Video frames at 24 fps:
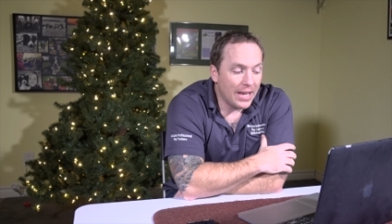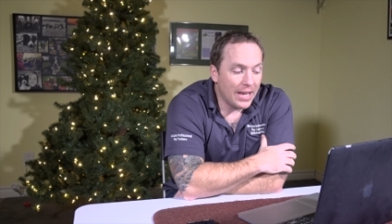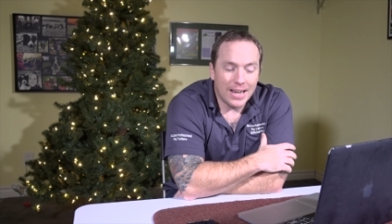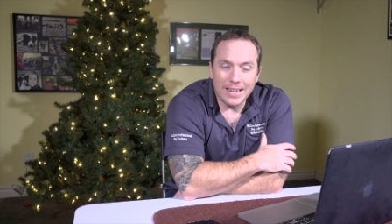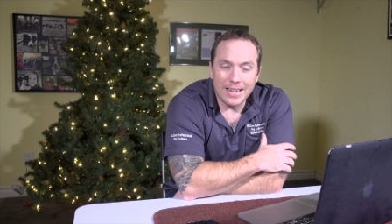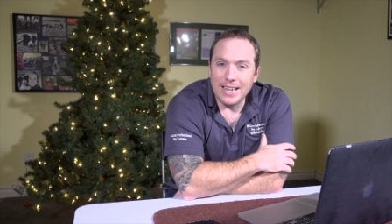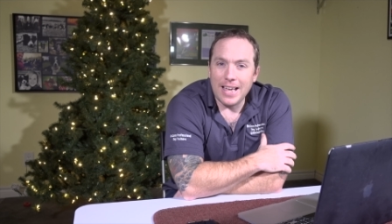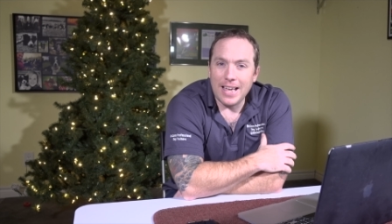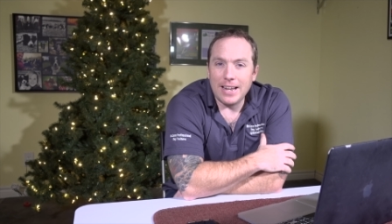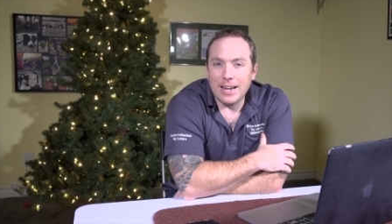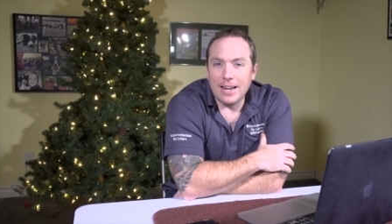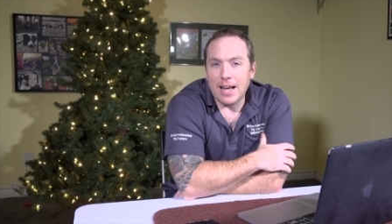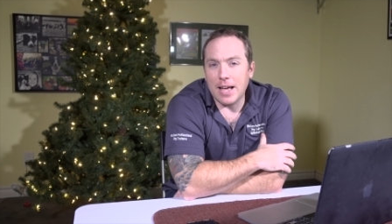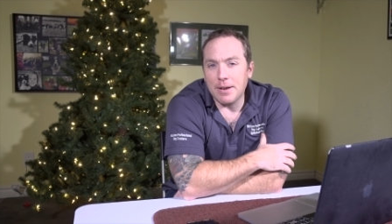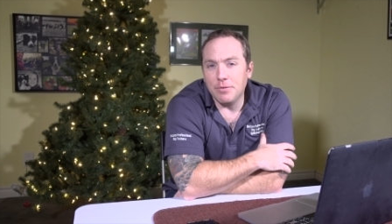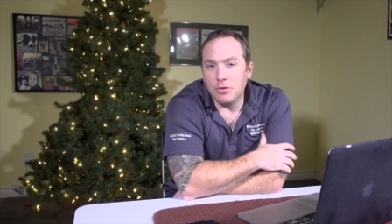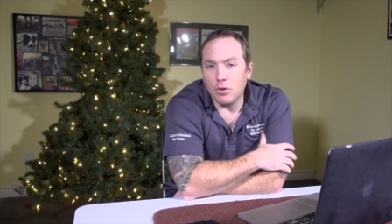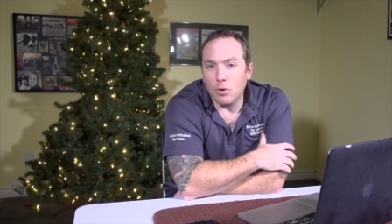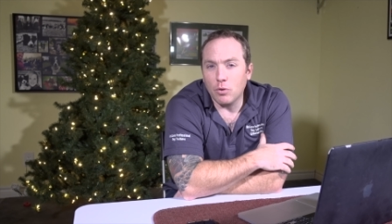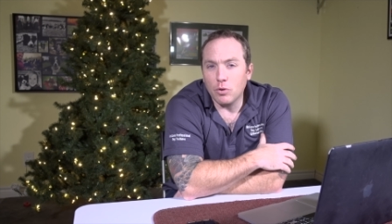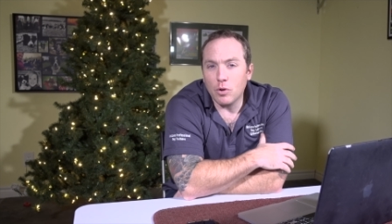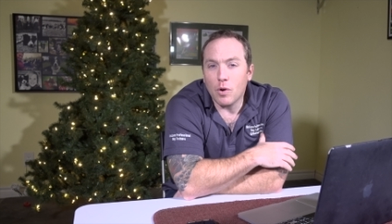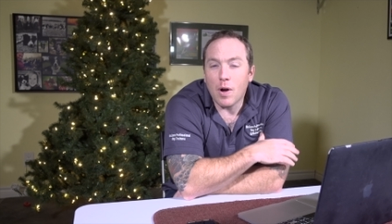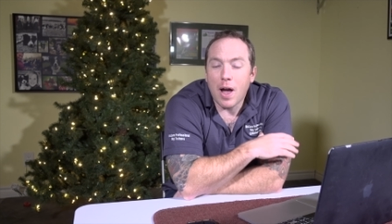Again, I
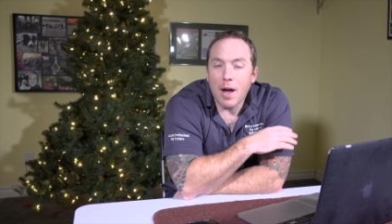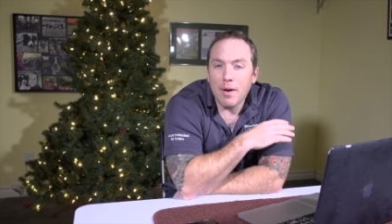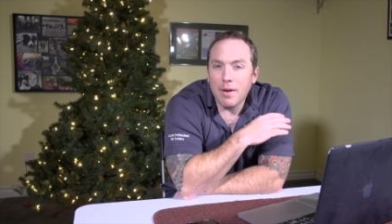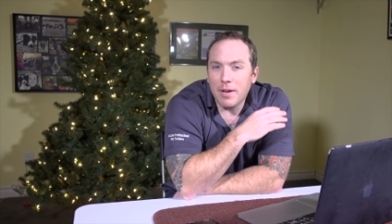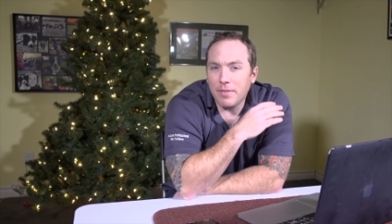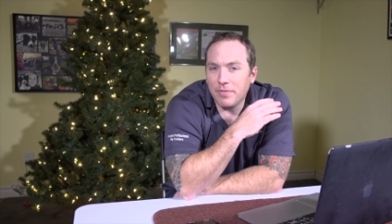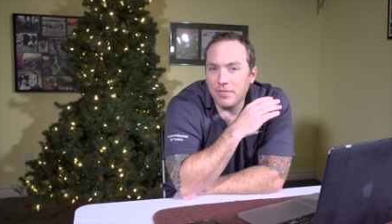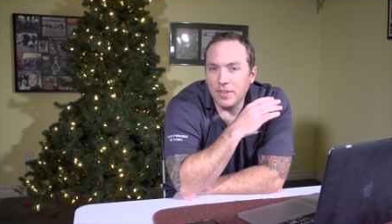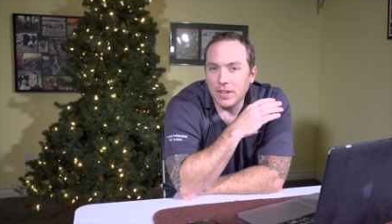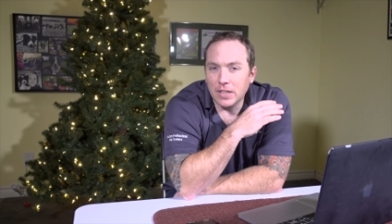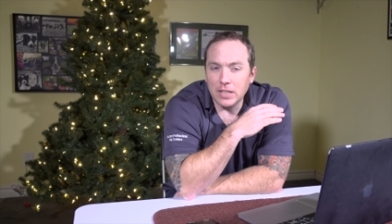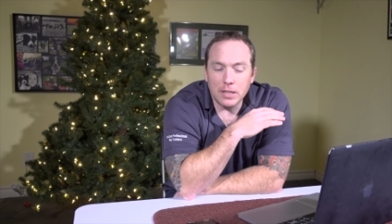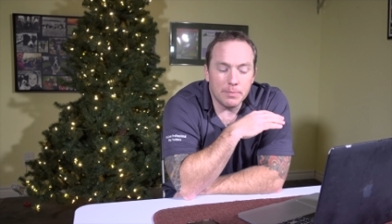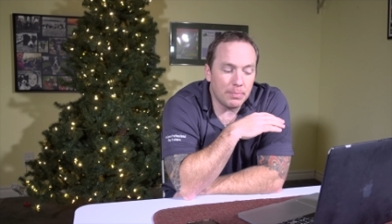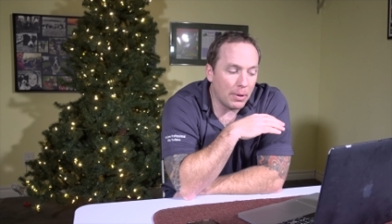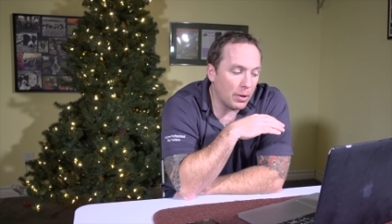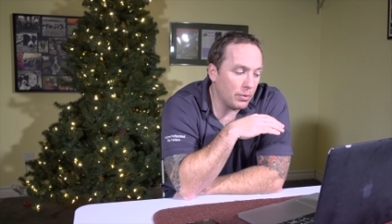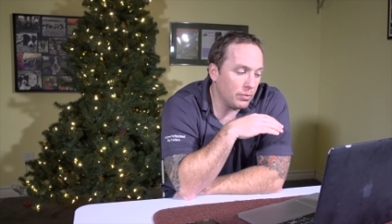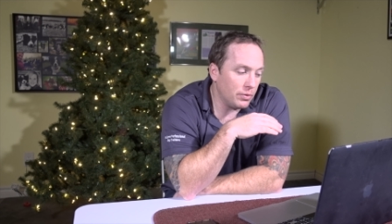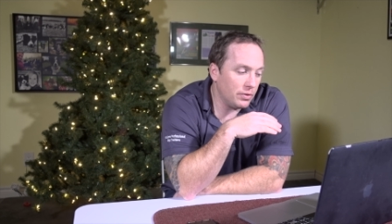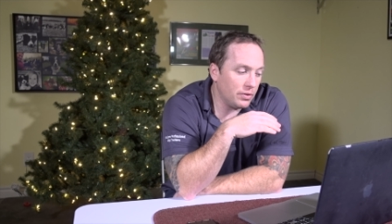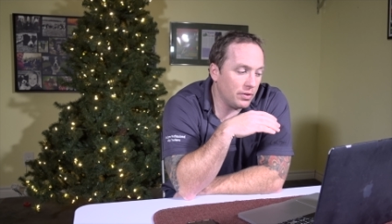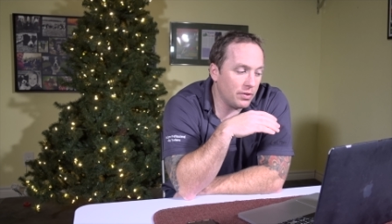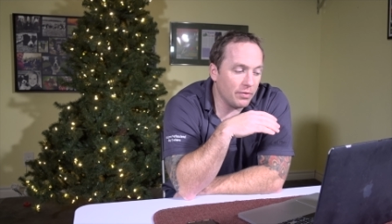don't know how I feel
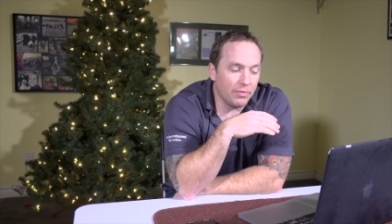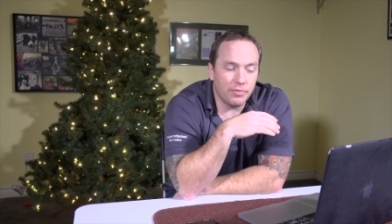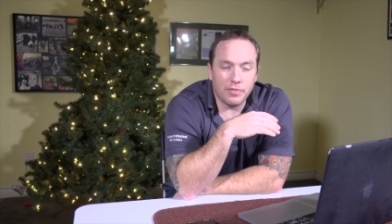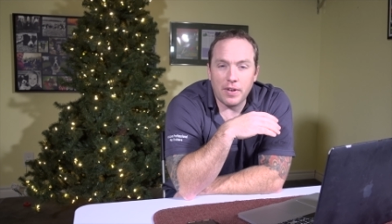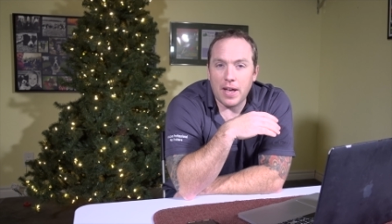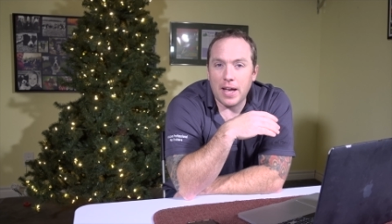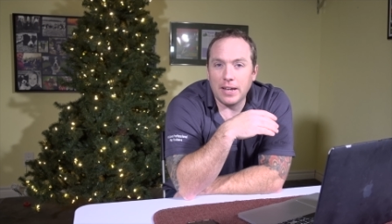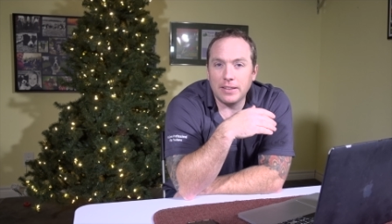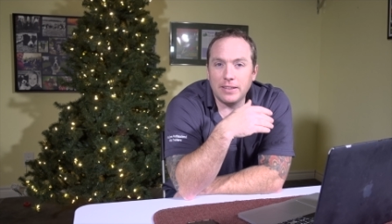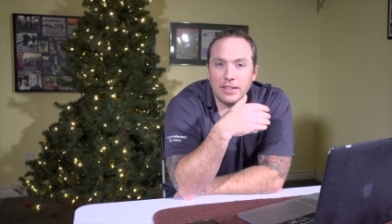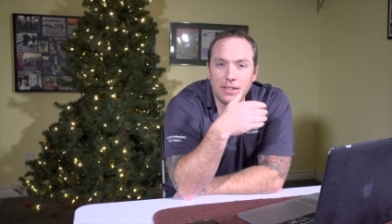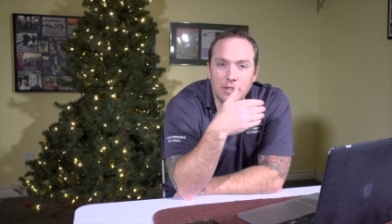about the fact